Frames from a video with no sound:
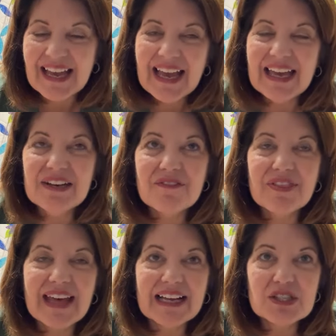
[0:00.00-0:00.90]
And if
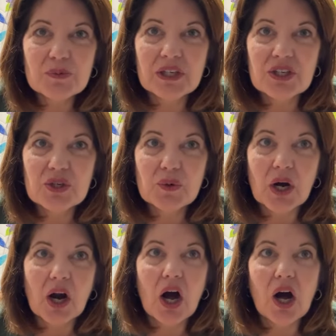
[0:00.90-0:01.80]
that's what you
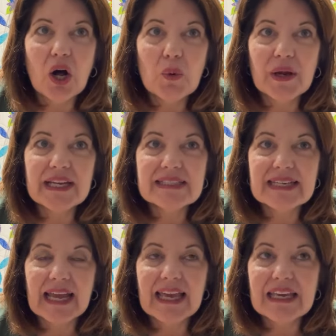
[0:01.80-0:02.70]
are always
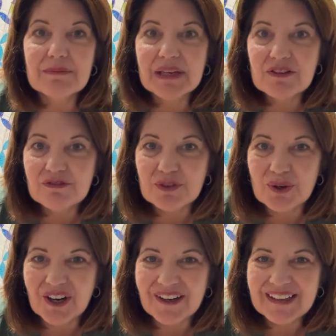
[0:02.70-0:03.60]
aiming
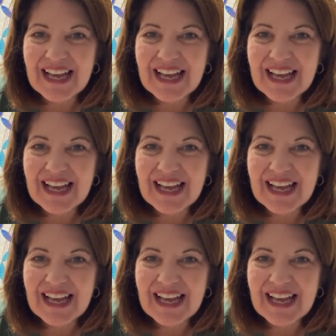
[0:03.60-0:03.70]
for,